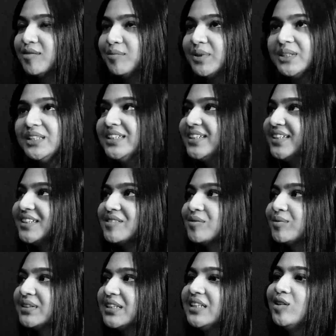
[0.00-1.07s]
Oh, Maleena
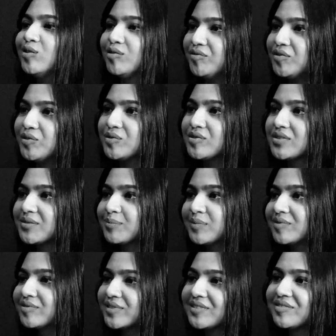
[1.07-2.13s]
is really confused.
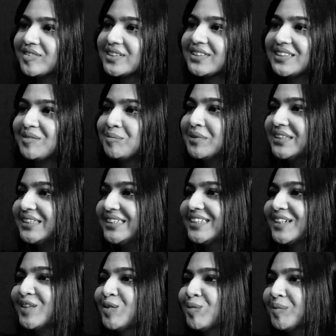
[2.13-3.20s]
Firstly,
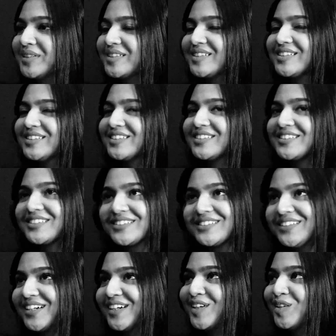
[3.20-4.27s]
Maleena Gomez is
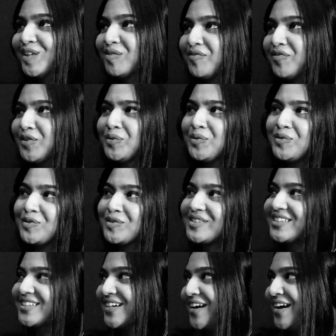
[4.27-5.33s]
a
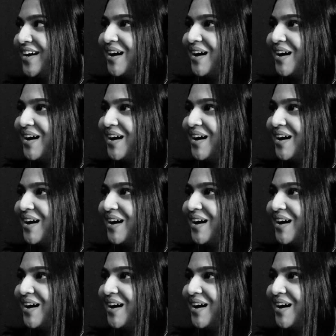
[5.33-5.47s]
confused